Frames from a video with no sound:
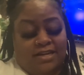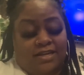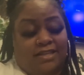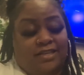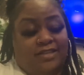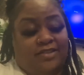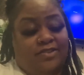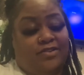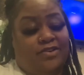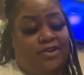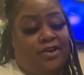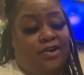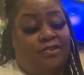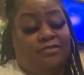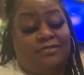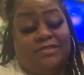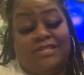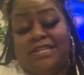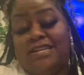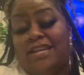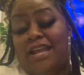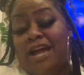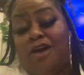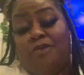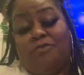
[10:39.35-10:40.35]
you know, did
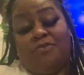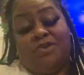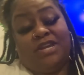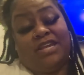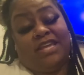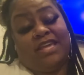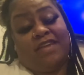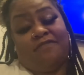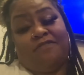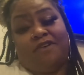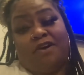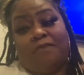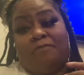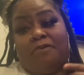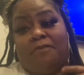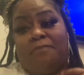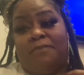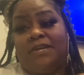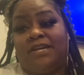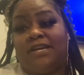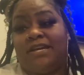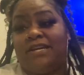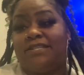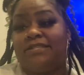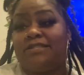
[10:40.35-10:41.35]
not want to give up. But
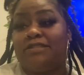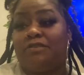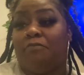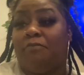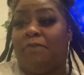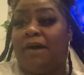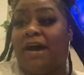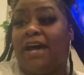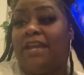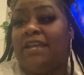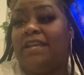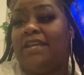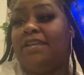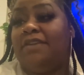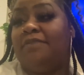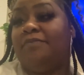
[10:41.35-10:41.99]
because somebody,